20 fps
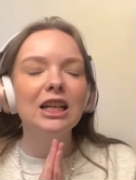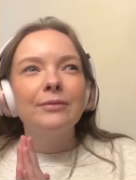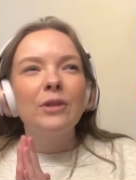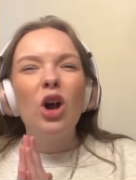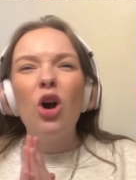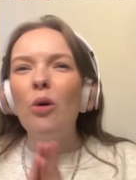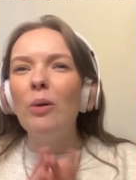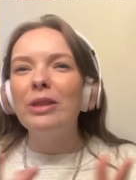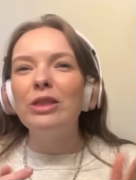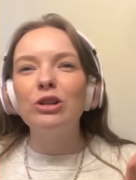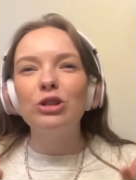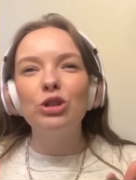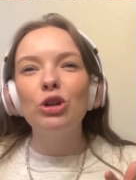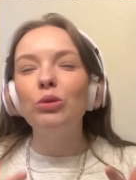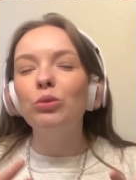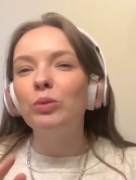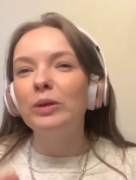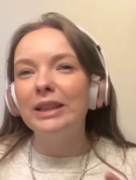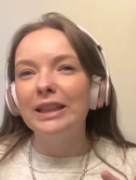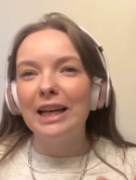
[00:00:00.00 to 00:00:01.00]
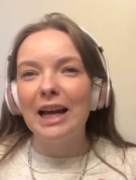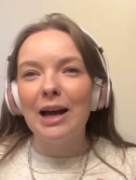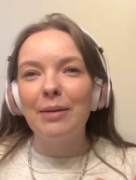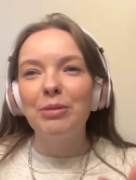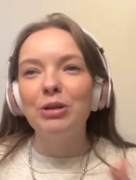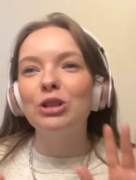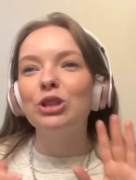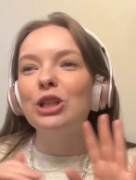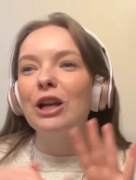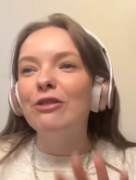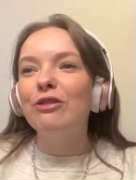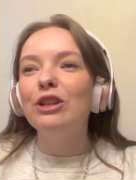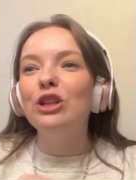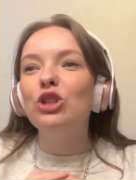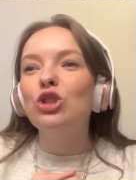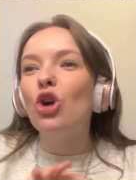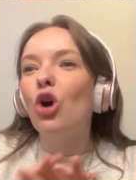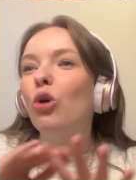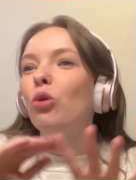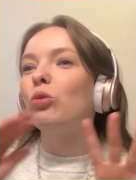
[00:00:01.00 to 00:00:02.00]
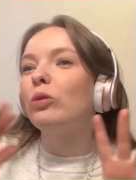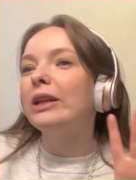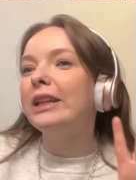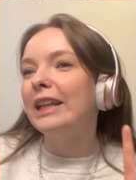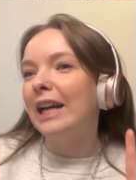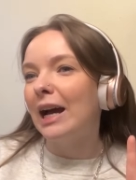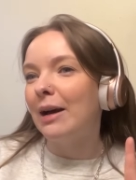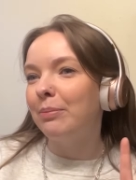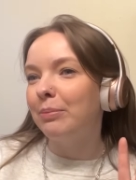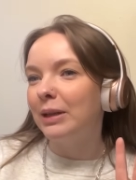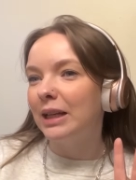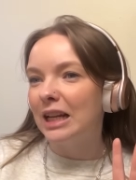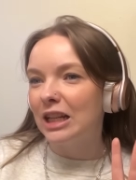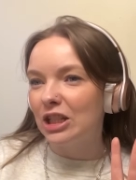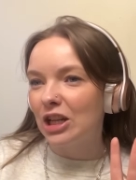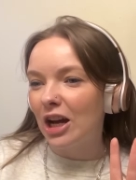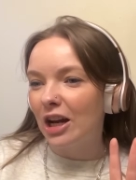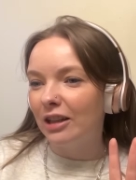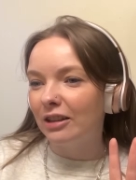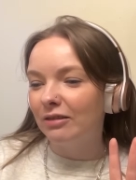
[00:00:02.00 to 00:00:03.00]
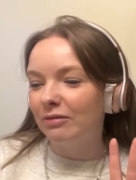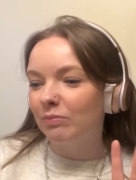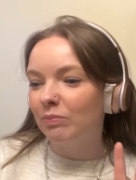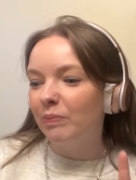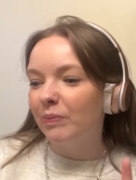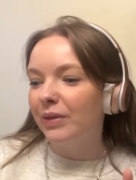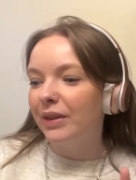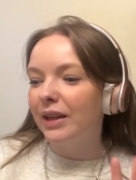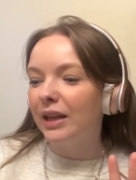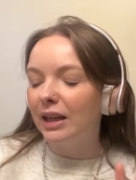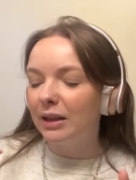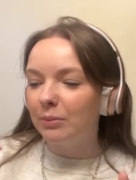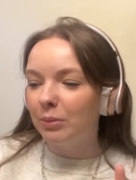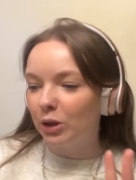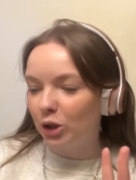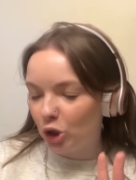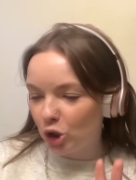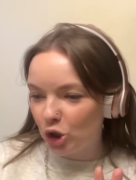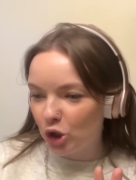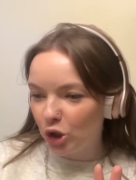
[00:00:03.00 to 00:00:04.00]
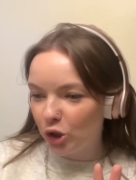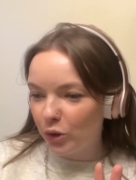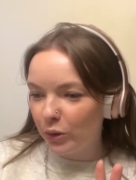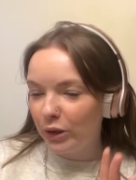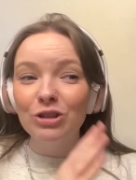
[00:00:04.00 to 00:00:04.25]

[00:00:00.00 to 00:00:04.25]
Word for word: Oh, and there's no recap. There's definitely no recap being done in book two.